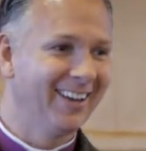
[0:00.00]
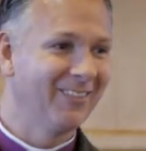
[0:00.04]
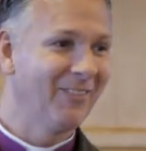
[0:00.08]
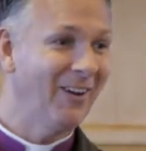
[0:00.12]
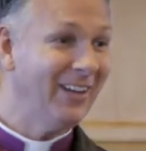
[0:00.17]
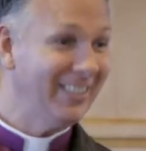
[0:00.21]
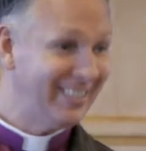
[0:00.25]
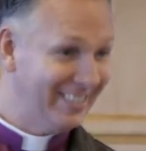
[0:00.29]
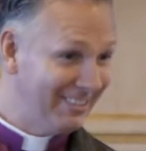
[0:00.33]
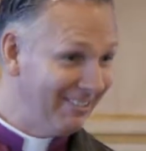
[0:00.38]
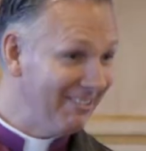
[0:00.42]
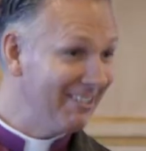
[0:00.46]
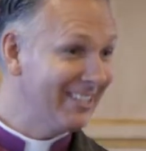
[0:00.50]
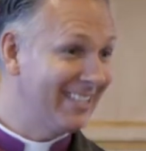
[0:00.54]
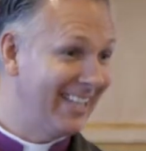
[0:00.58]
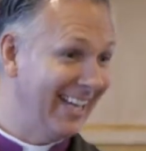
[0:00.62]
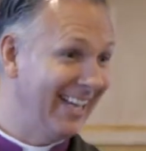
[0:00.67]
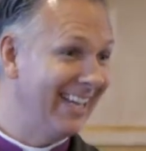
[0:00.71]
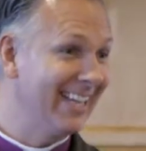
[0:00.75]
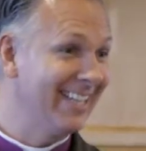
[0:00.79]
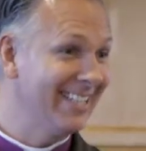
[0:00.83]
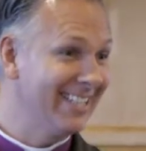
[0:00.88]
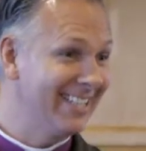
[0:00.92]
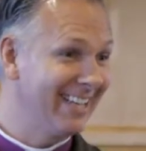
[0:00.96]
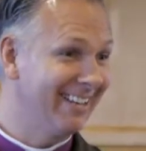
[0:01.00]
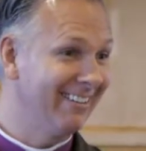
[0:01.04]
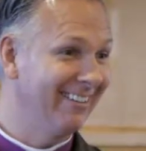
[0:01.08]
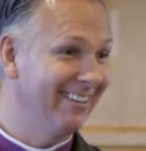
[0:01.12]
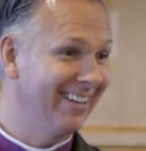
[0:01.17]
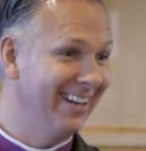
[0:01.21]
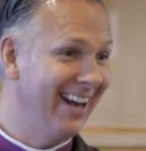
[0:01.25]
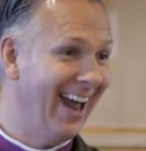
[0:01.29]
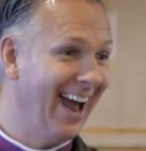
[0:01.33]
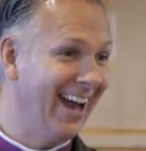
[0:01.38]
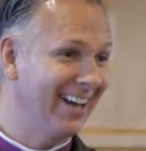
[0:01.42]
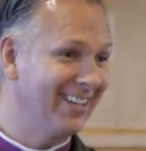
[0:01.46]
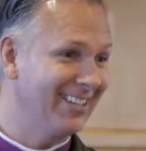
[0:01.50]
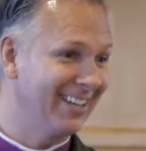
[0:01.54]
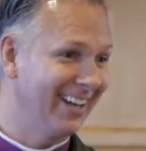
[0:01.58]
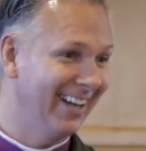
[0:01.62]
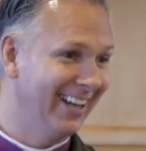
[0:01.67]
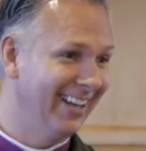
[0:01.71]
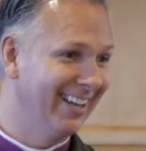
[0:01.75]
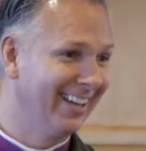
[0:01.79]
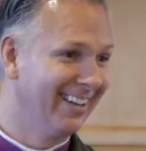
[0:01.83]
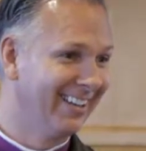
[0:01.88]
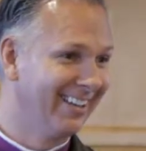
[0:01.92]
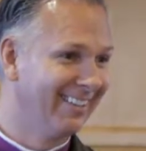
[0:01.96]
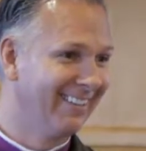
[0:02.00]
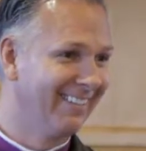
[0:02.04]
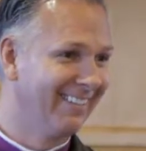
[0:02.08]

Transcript: Quite seriously considered it, actually.